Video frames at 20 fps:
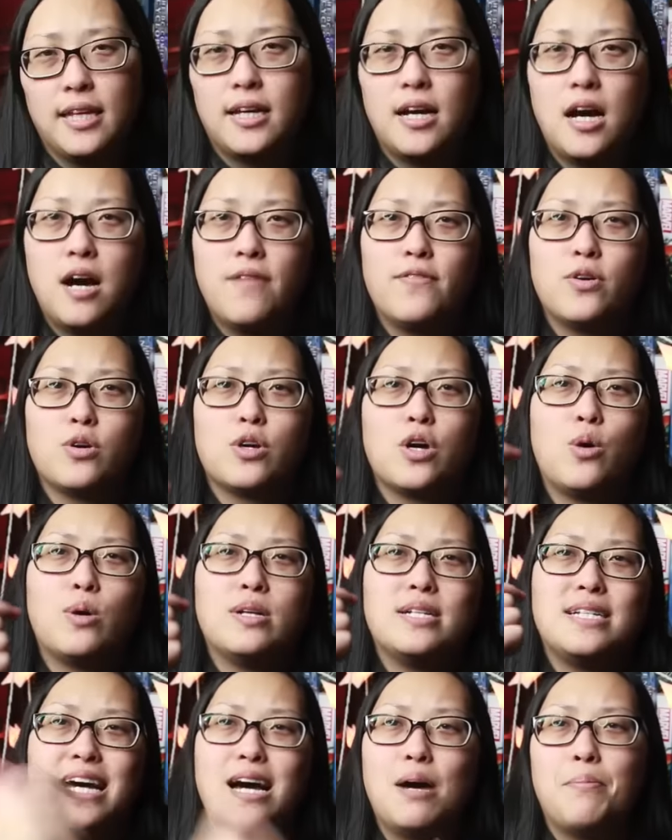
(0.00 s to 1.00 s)
the combo
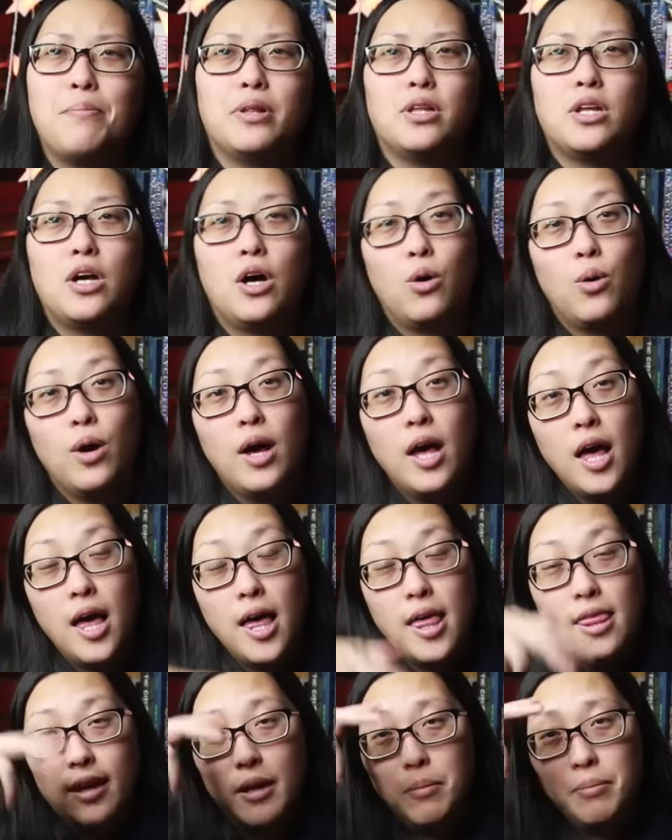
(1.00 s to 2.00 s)
going down below,
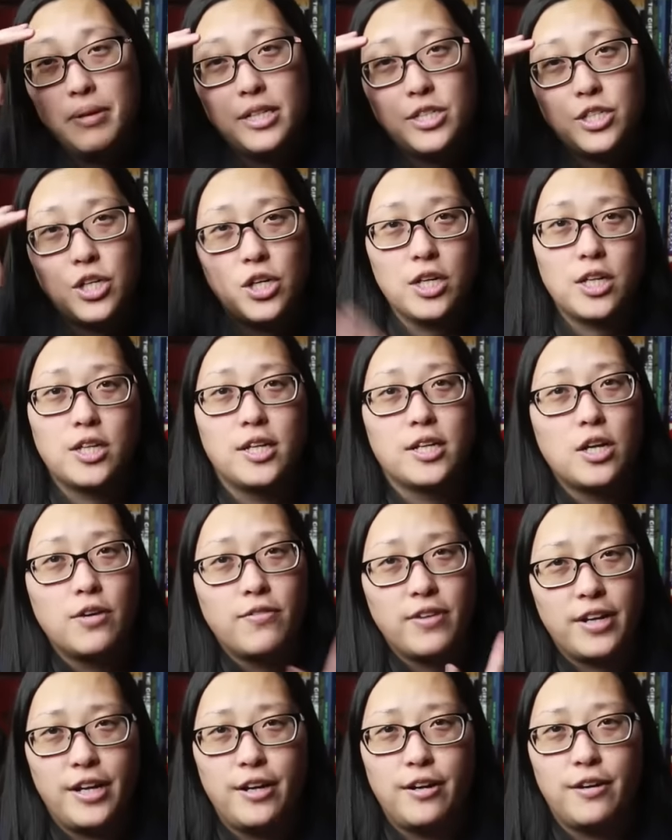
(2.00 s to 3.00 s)
then be sure to click
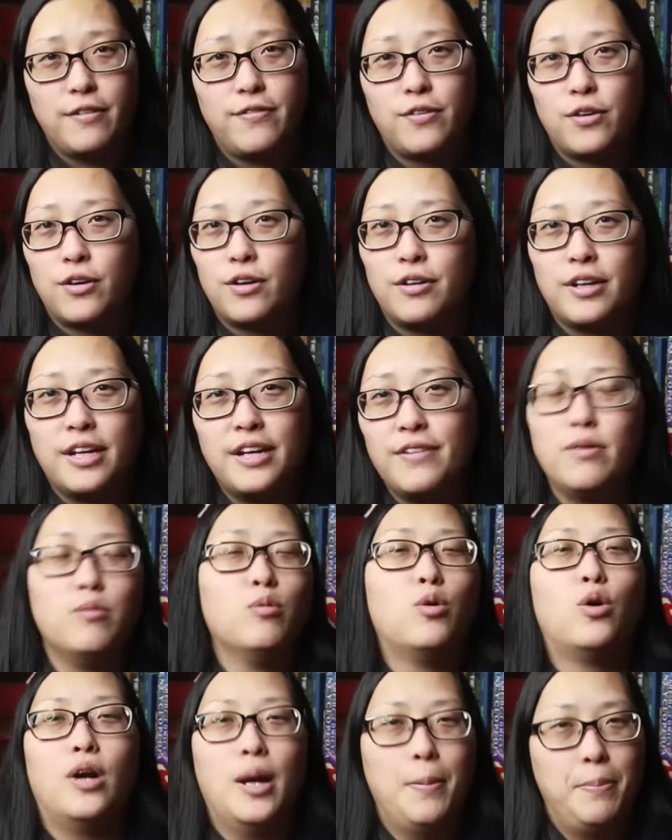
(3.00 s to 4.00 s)
over here for even
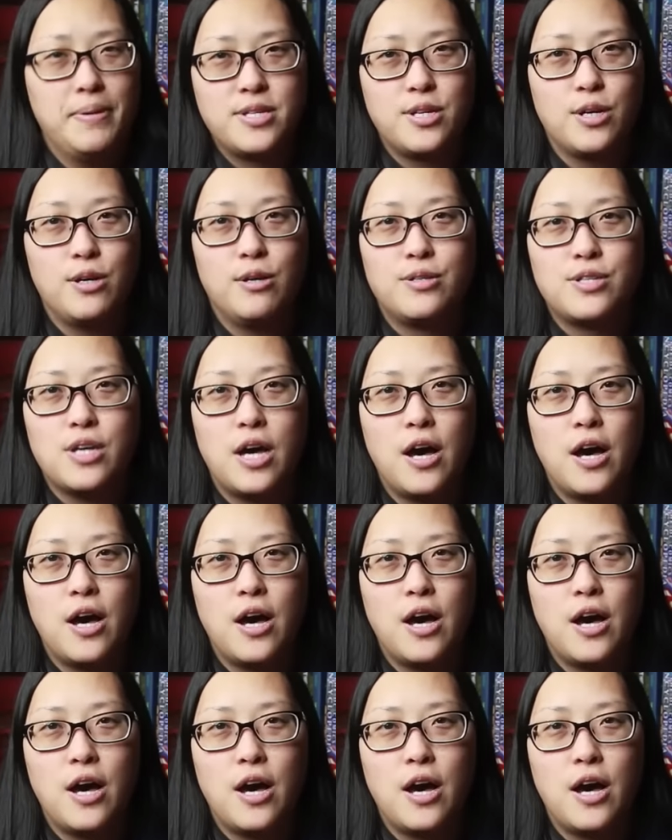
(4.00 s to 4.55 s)
more episodes